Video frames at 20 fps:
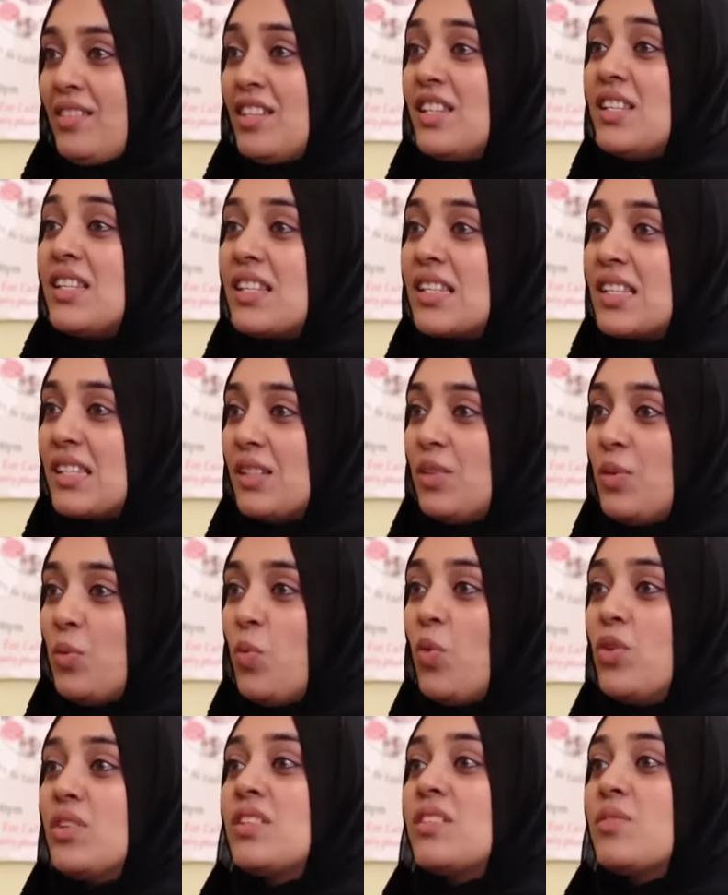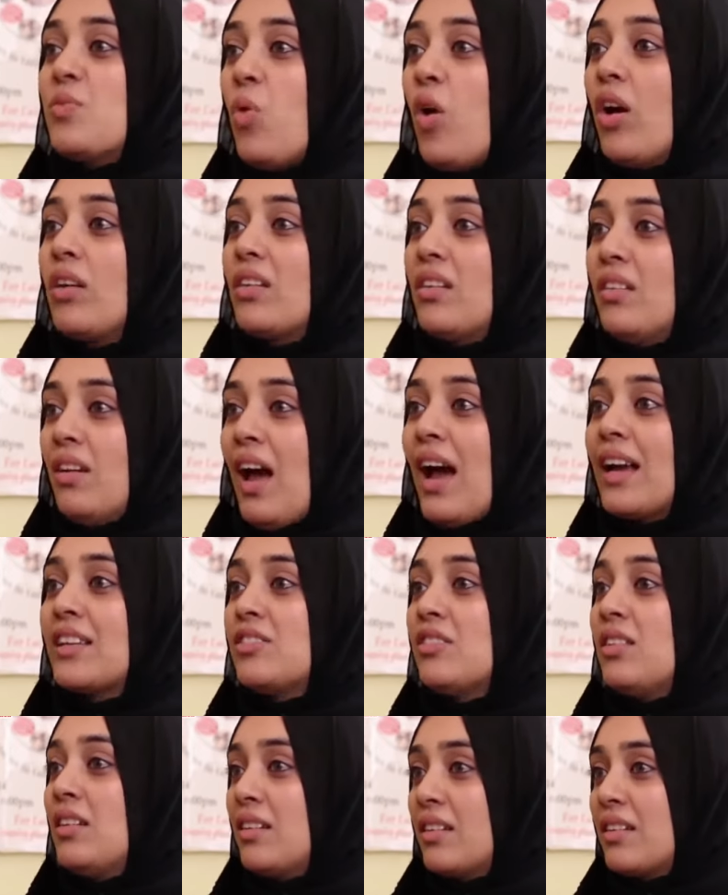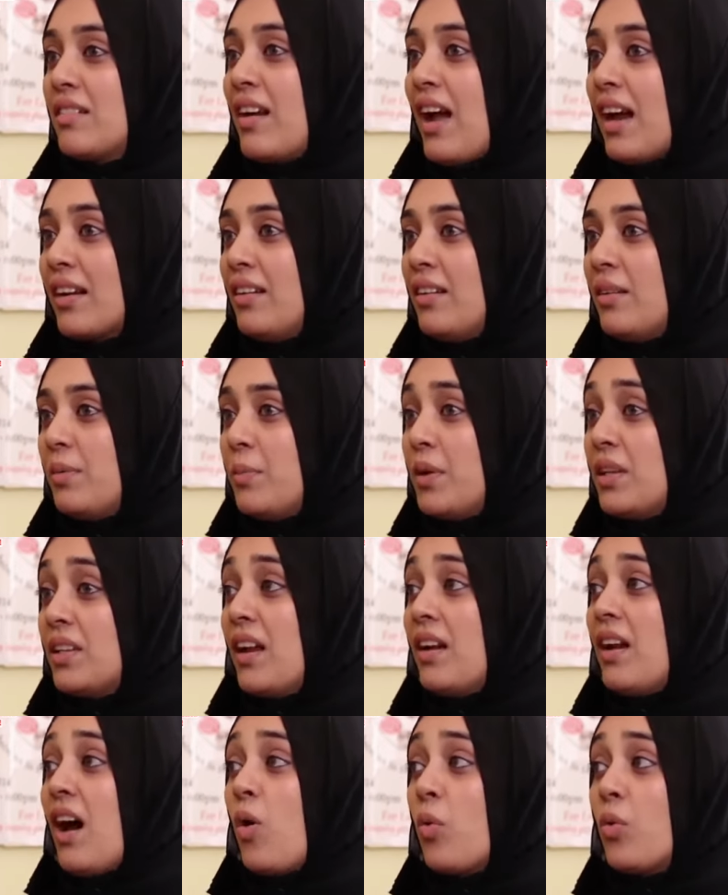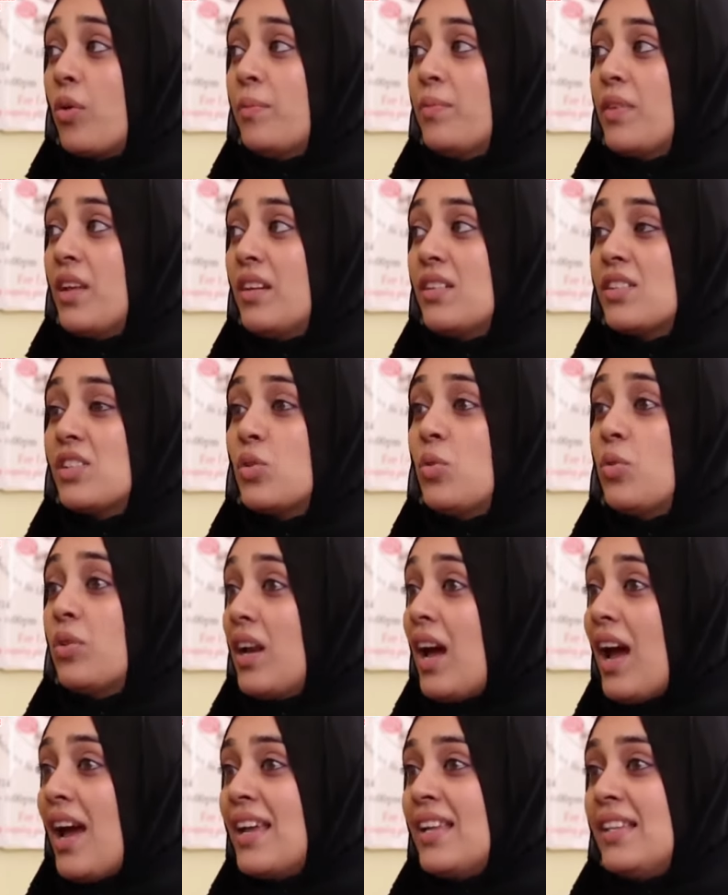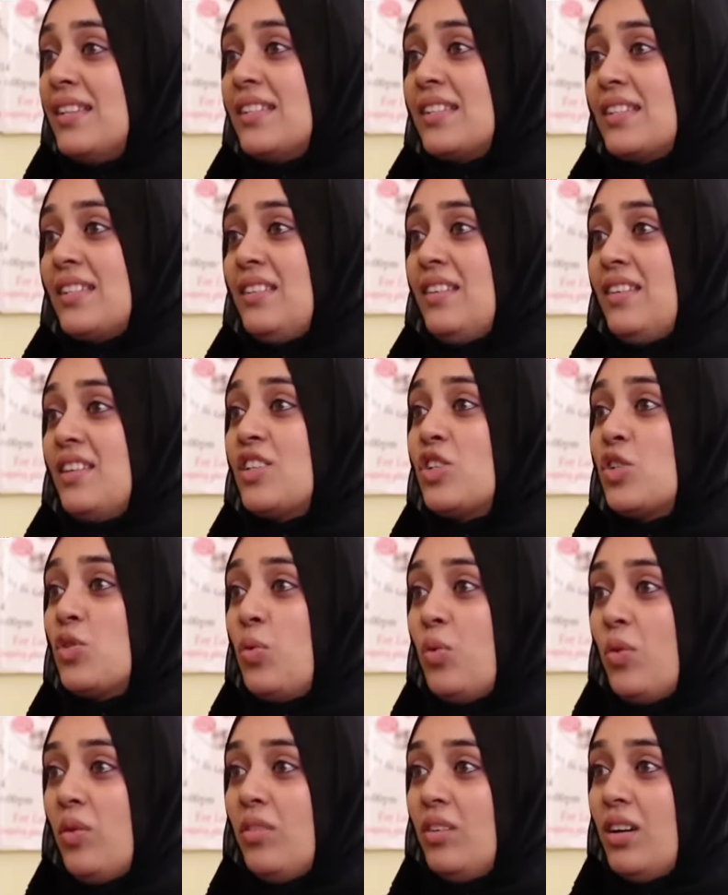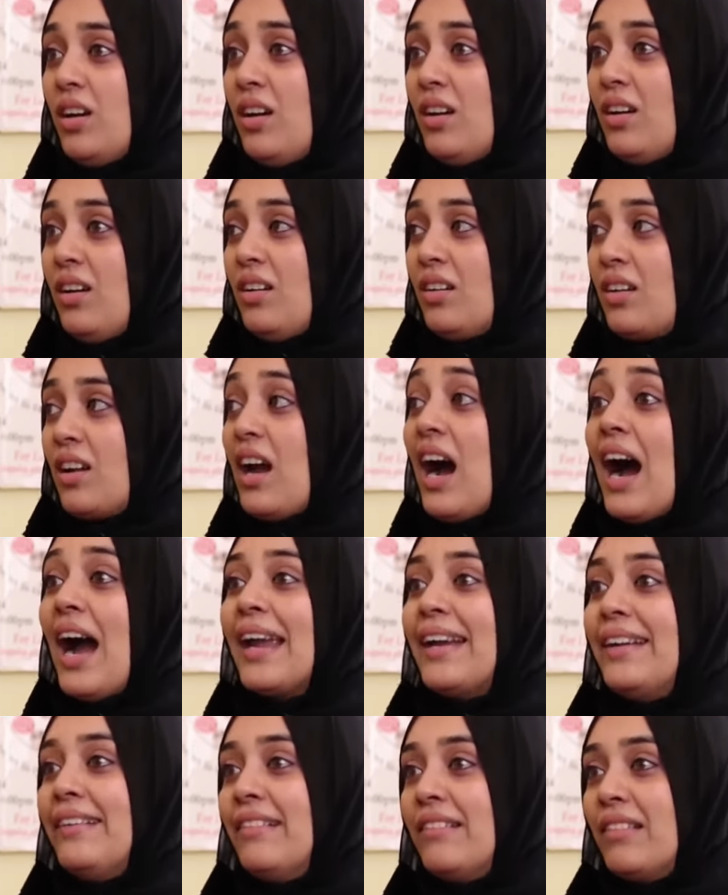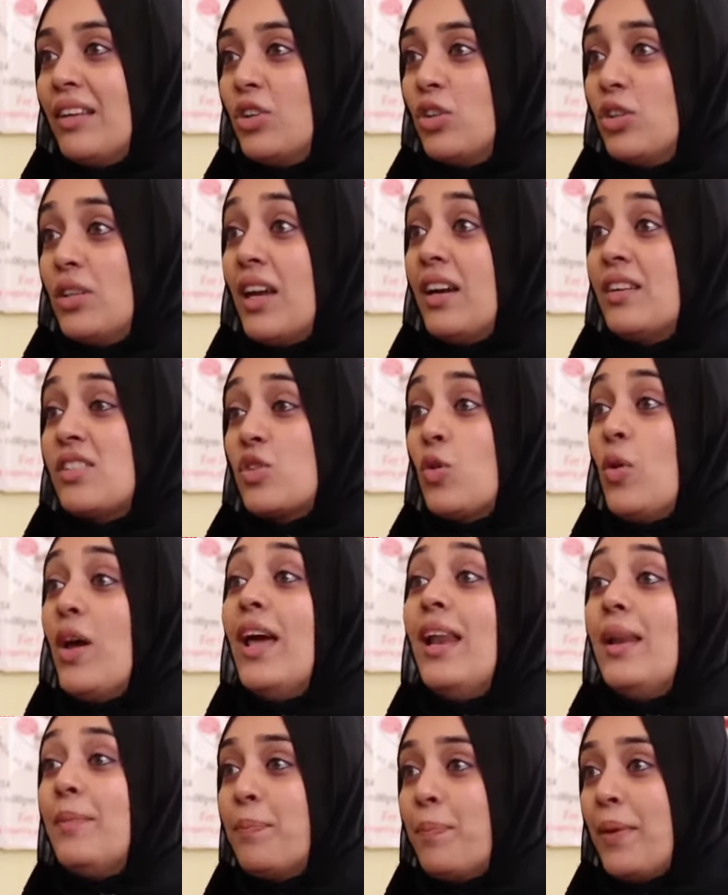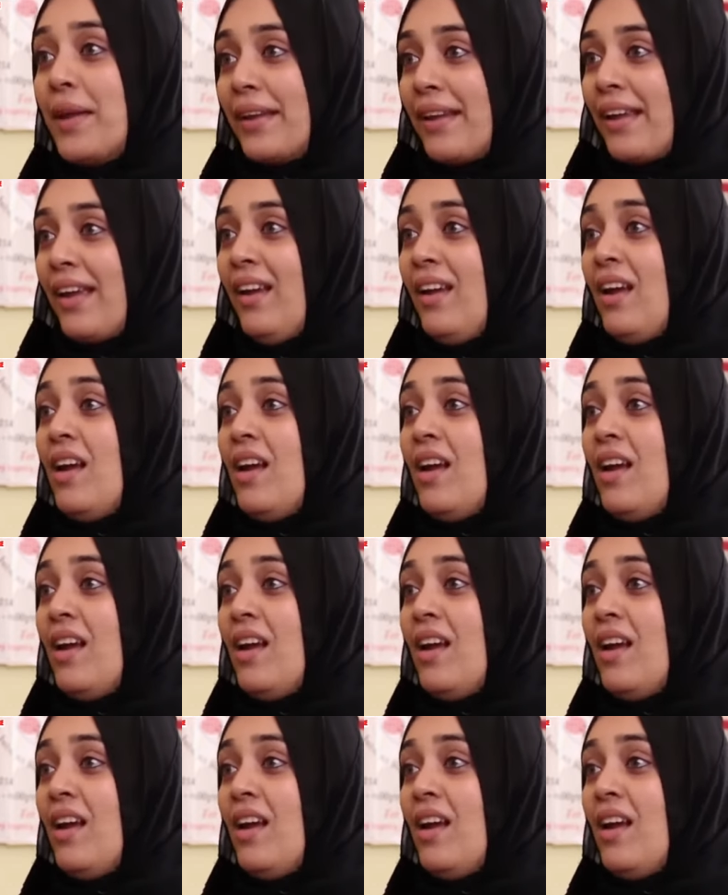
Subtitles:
This was what actually attracted me, that how come they are so nice, they are so kind, you know, they are so helping.